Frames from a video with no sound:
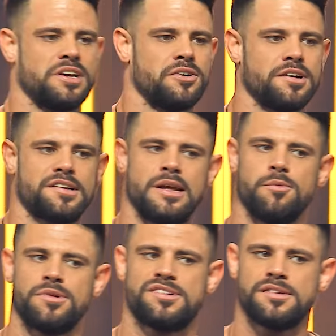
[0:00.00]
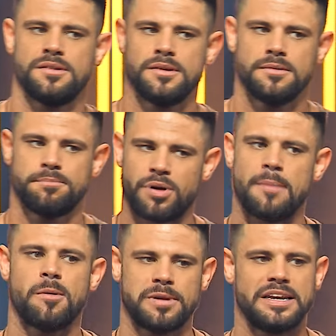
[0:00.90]
generous, it was
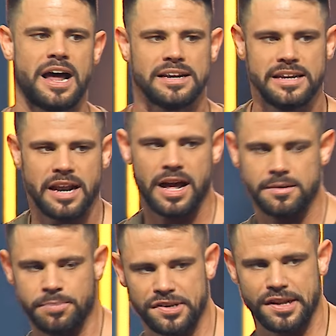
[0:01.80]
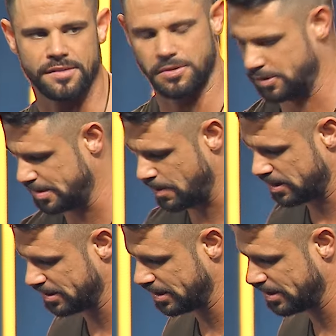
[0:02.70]
probably ninety-nine percent of the
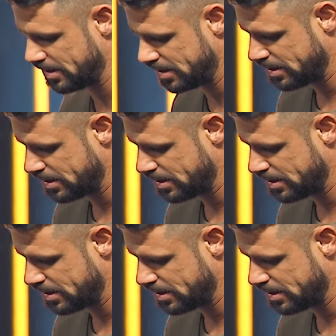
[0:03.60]
responses,